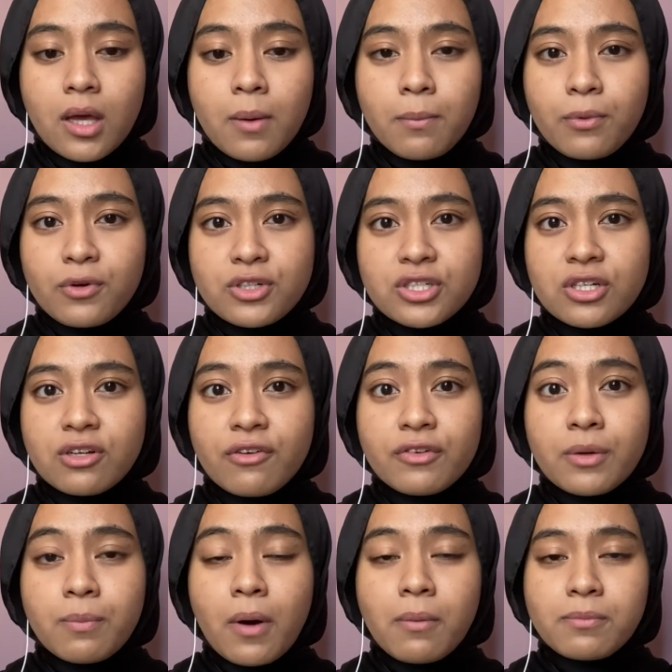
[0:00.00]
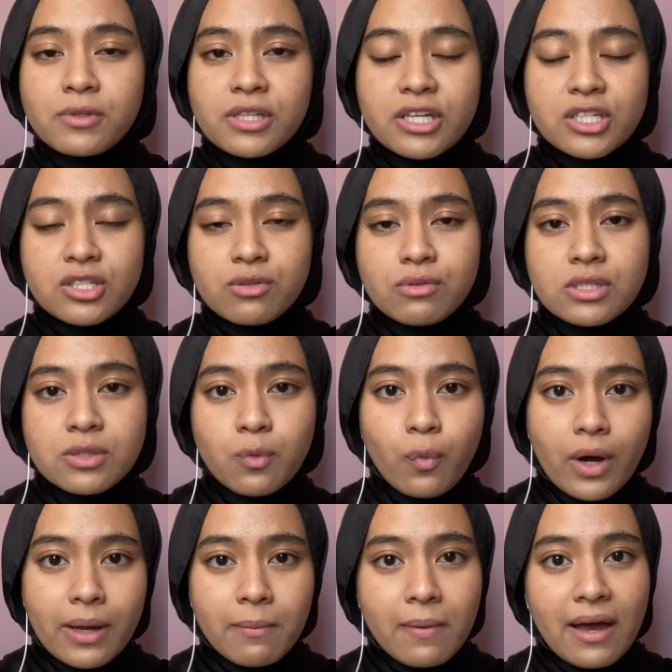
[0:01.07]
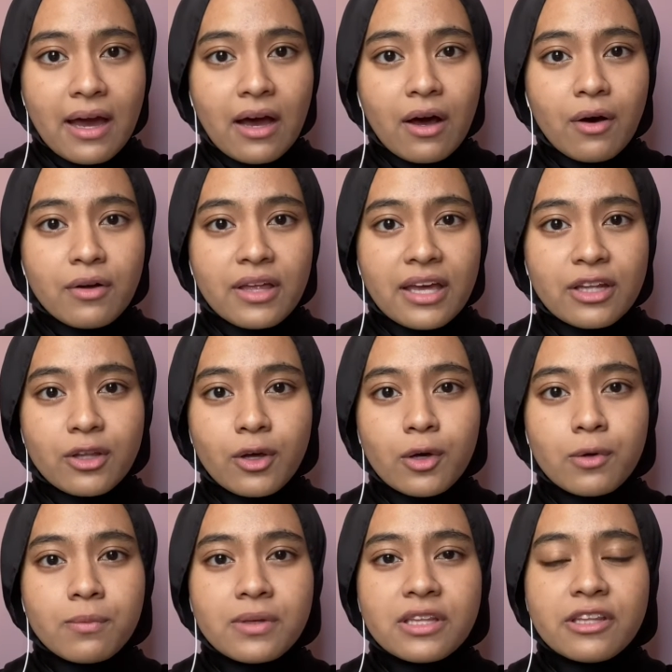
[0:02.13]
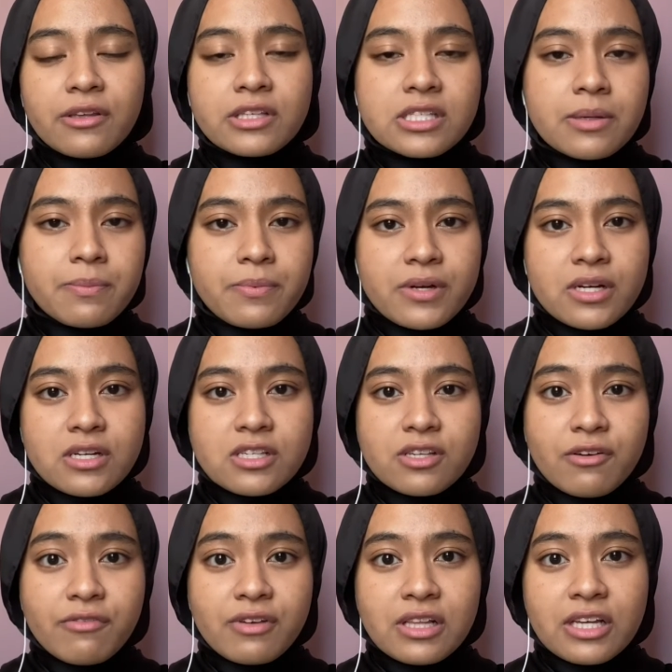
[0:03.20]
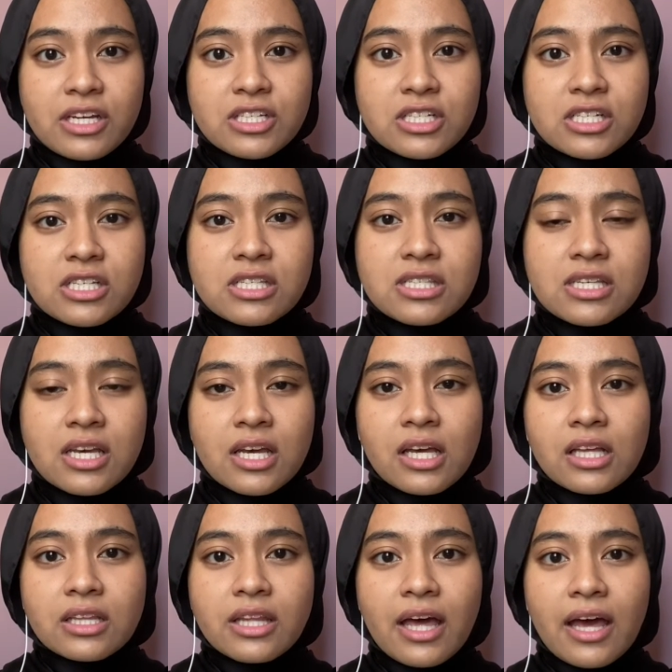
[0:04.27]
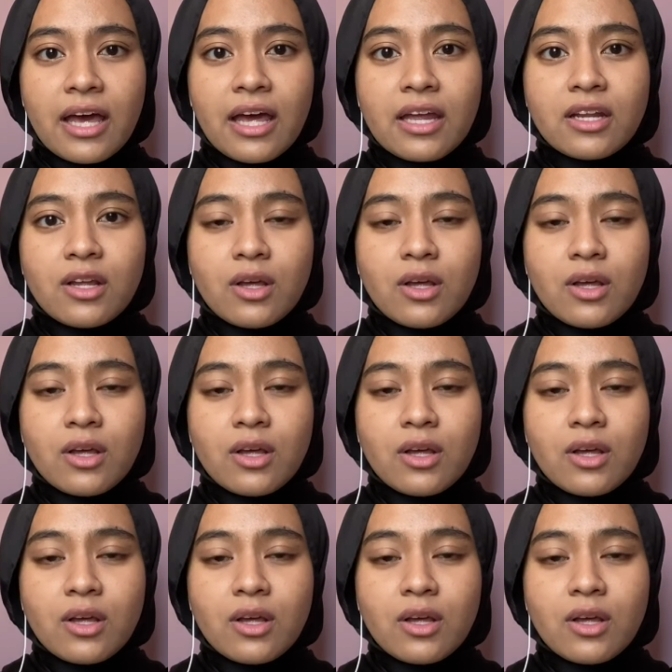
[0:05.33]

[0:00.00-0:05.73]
portion of the population was wiped out, and there will be disappearance of villages that